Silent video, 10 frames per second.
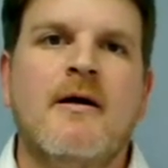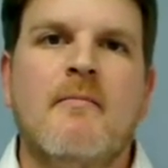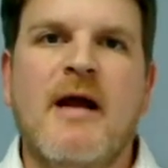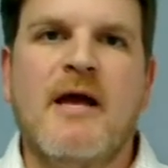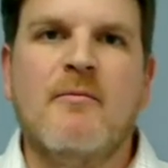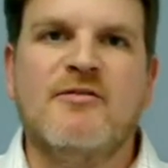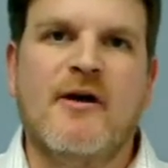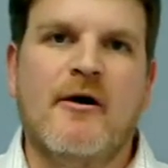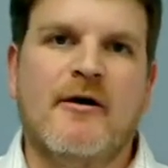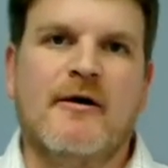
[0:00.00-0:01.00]
My name is
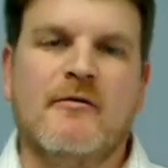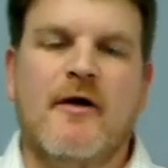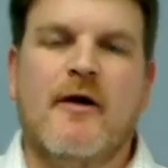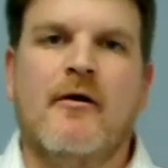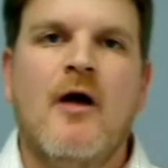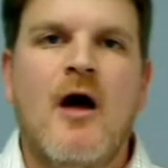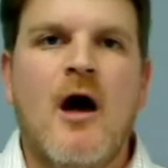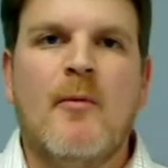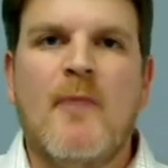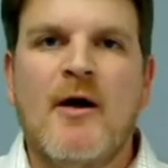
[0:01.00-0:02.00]
Eric Niederlehner.
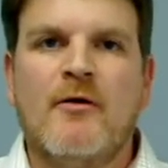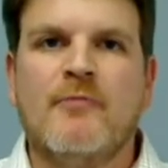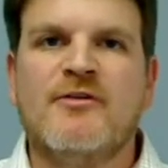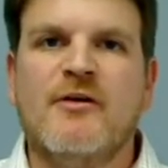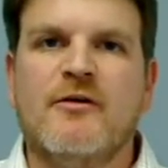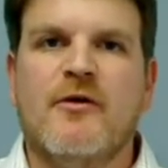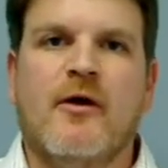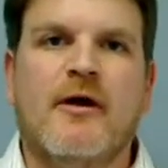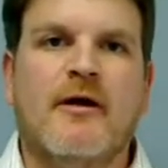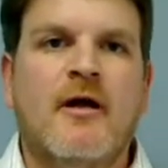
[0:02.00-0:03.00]
I'm a bankruptcy
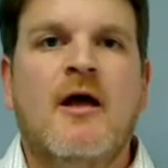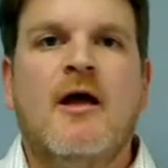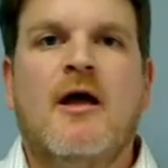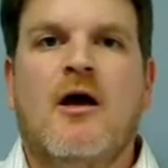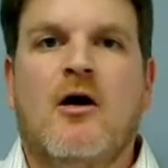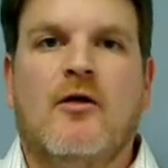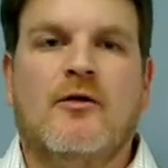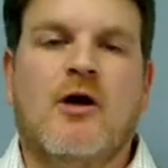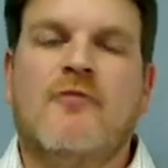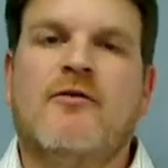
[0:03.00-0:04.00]
attorney on the
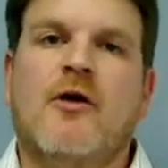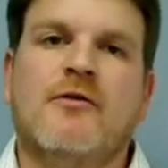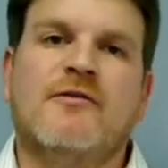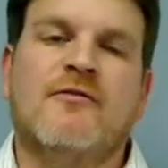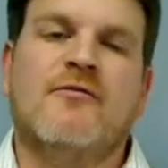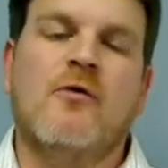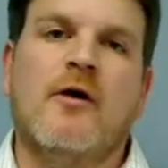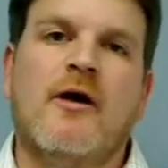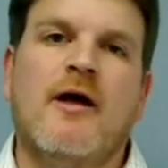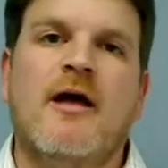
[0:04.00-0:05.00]
Gulf Coast of
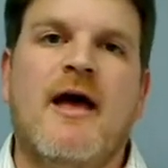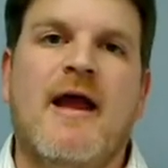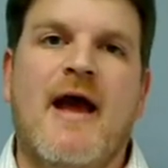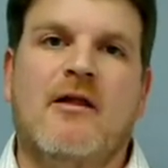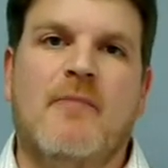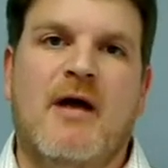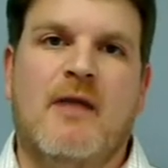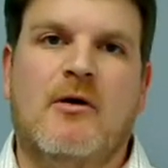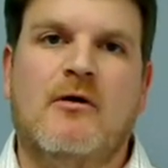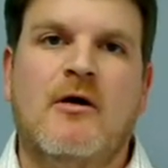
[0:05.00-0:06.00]
Florida and
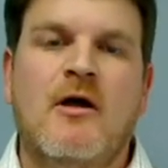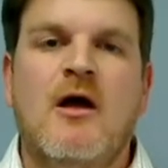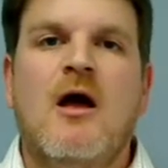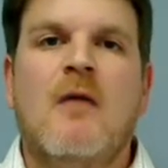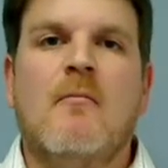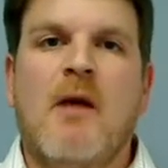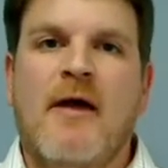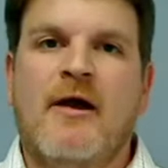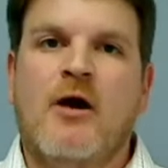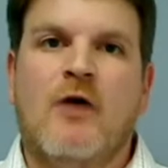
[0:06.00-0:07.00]
Alabama. My
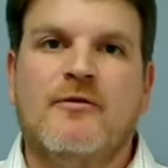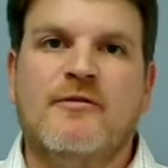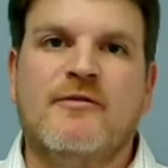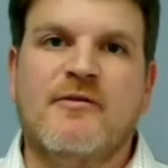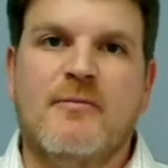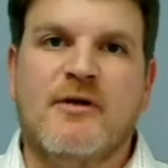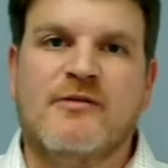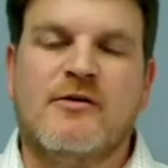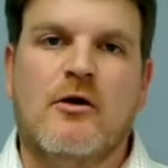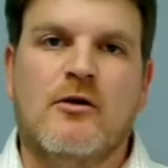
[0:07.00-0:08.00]
main office is in
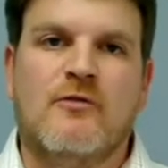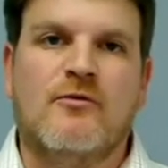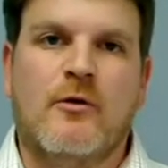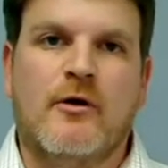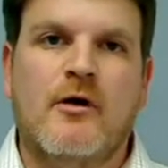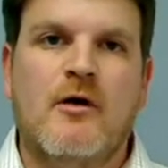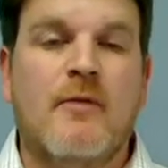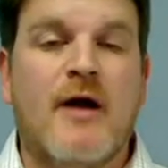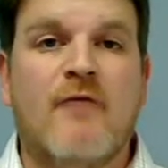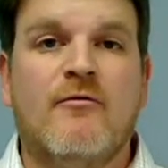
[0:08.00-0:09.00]
Pensacola, Florida,
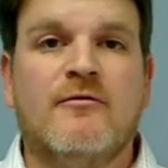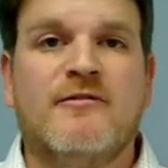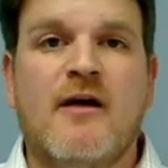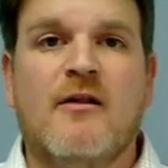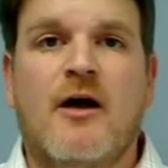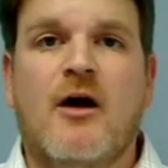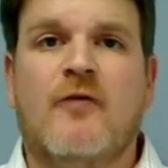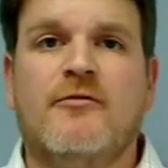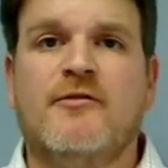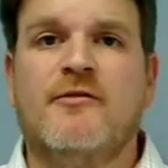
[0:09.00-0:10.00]
but I have satellite
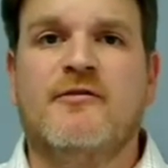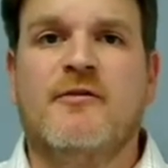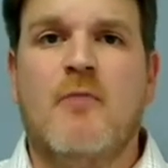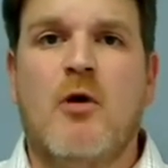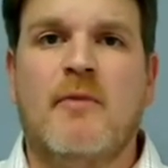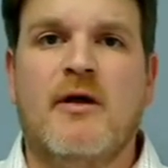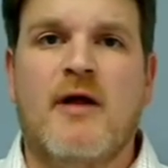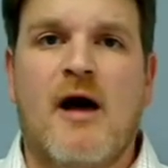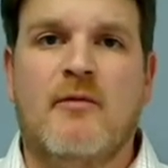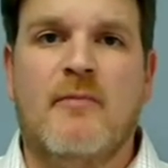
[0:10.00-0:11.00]
offices in
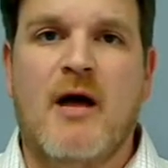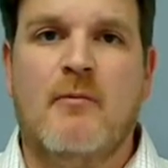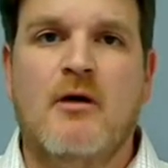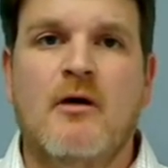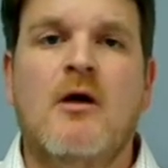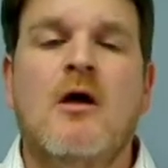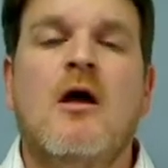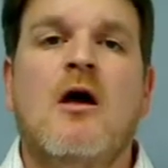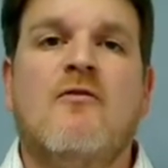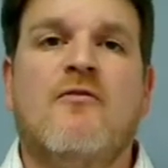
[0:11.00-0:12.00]
Mobile, Alabama,
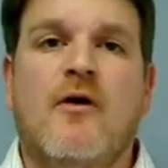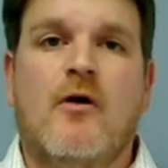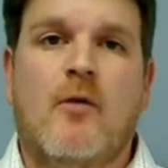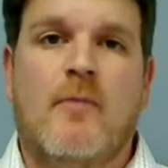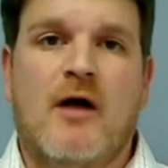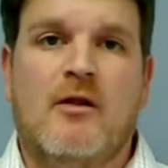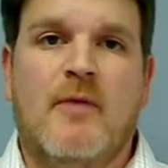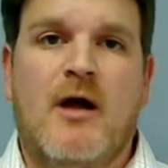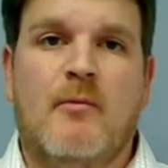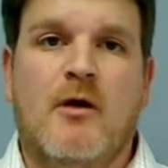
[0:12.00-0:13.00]
Fairhope,
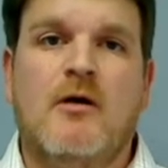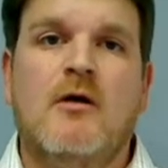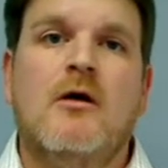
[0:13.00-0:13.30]
Alabama,